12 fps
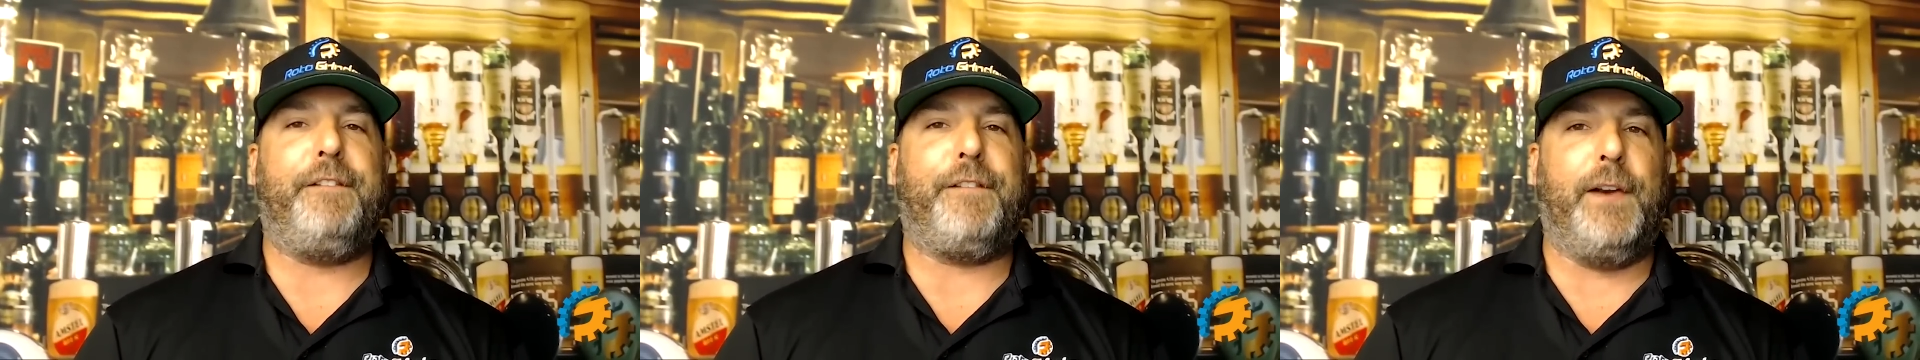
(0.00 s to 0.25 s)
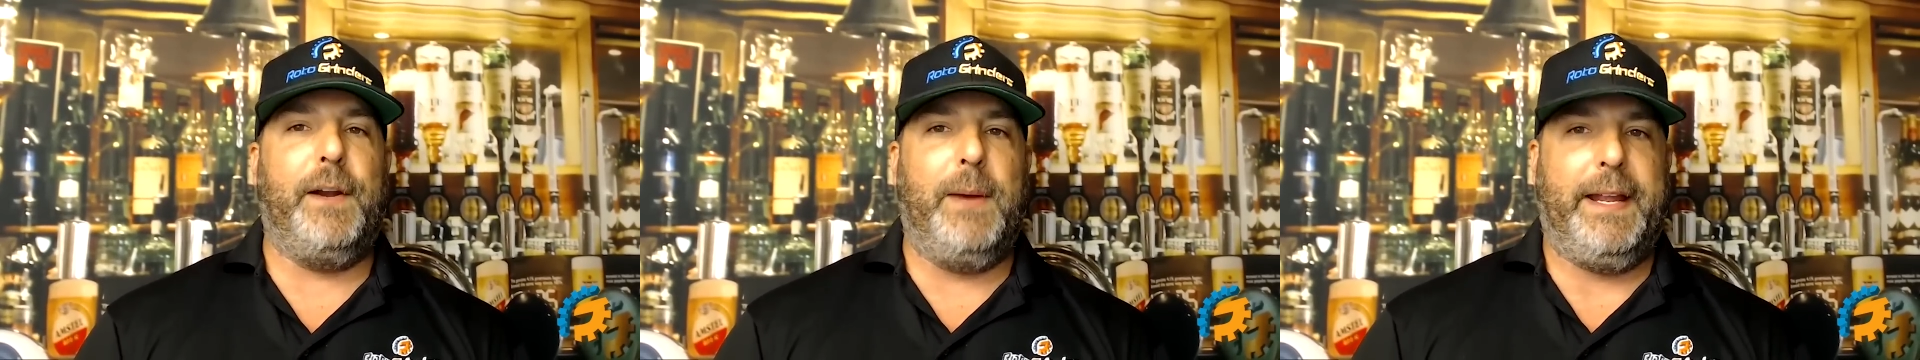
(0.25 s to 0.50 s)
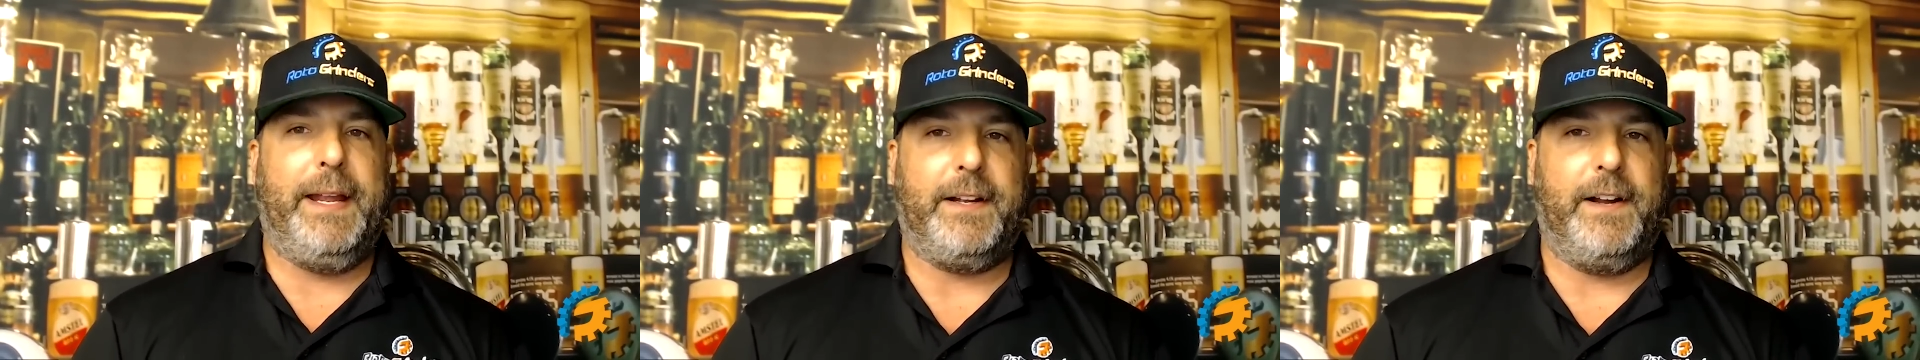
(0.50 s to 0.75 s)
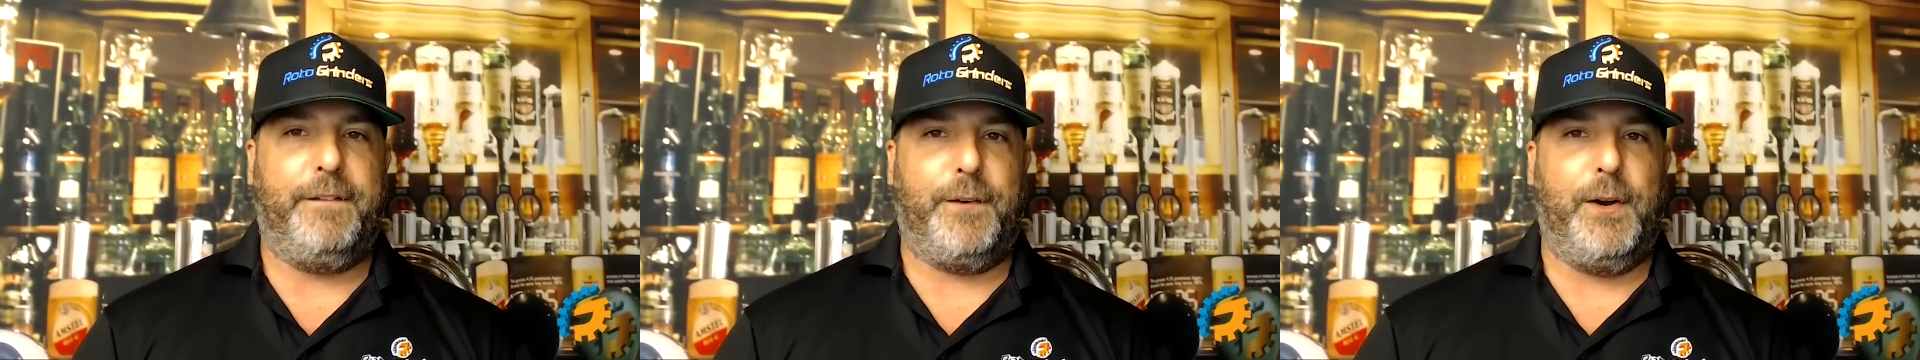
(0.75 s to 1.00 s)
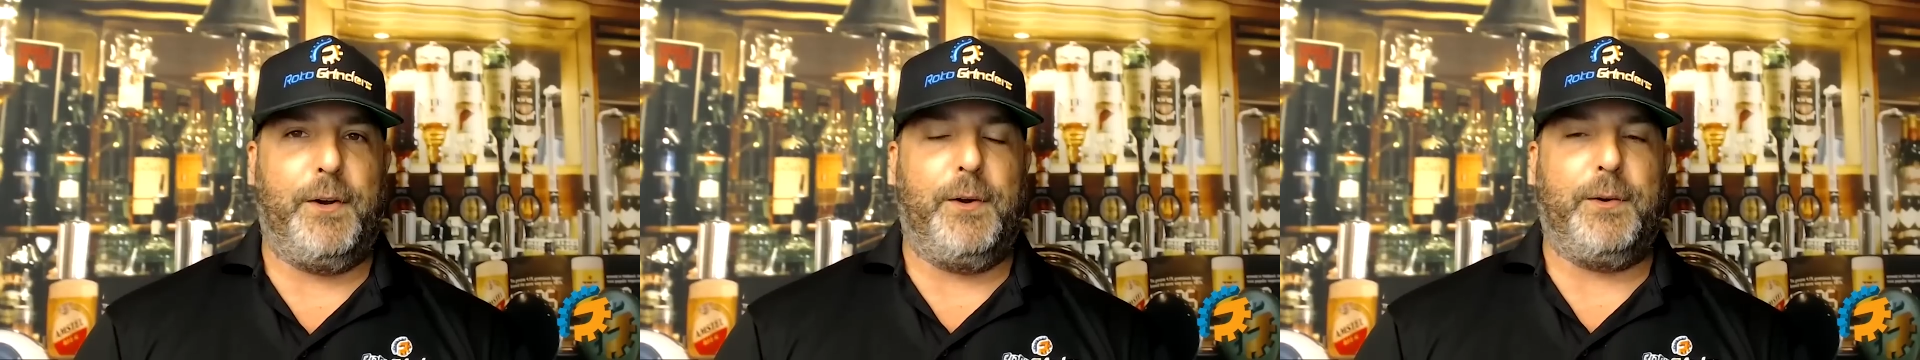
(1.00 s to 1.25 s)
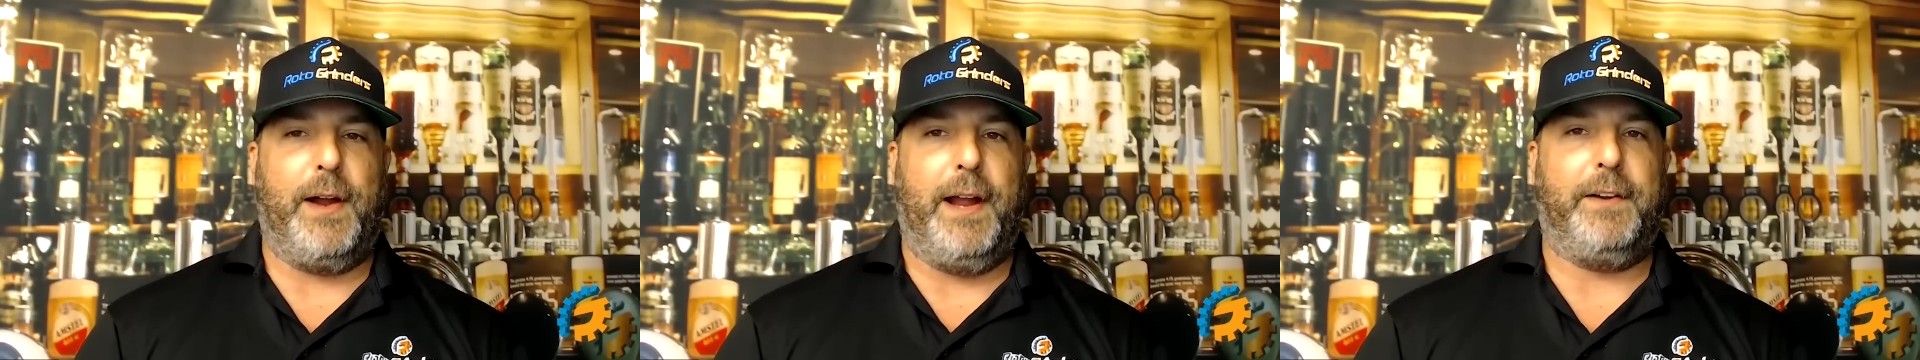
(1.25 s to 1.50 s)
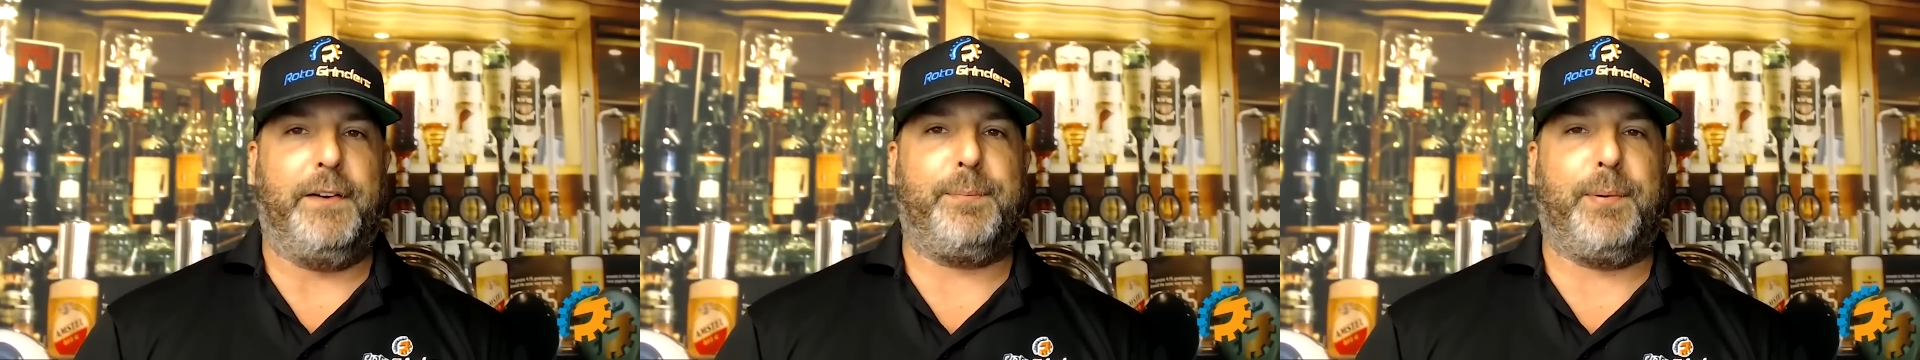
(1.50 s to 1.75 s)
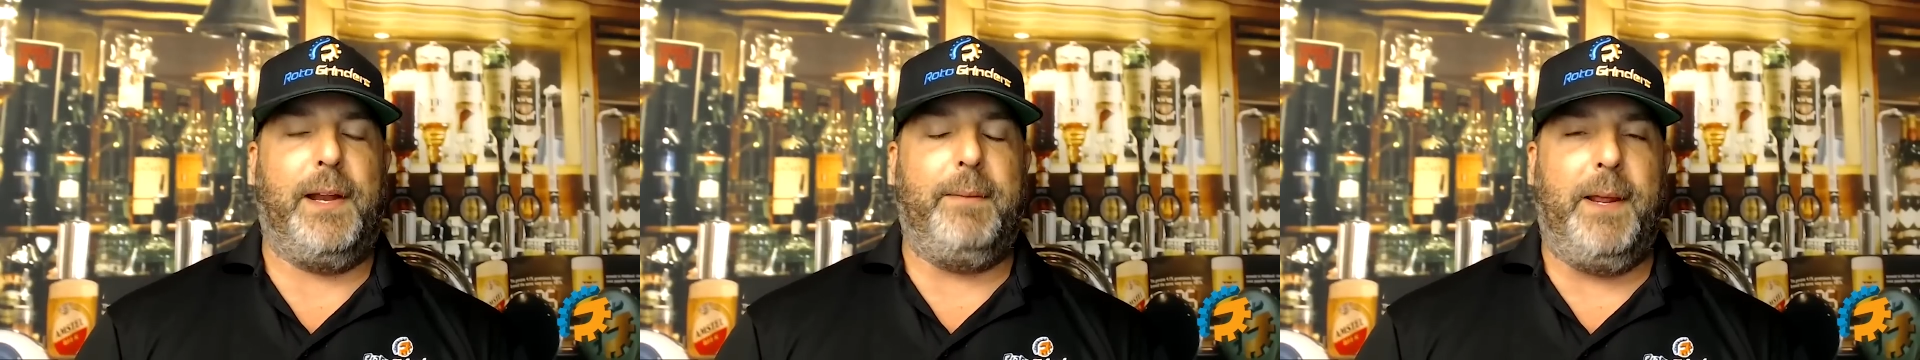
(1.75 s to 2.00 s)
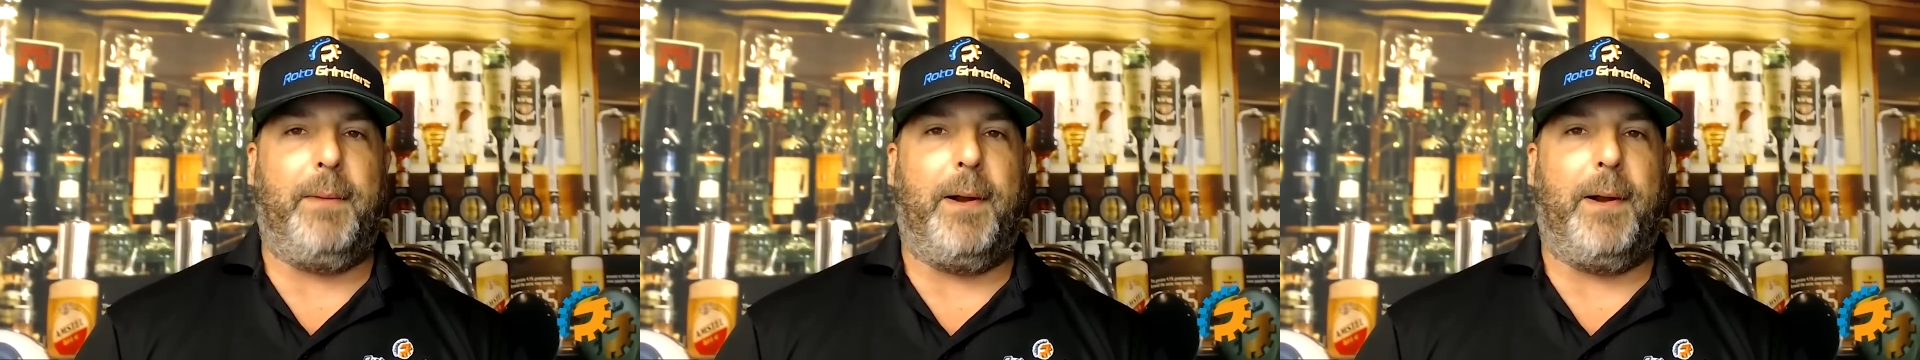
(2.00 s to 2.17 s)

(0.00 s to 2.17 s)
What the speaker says: free week of RotoGrinders Premium.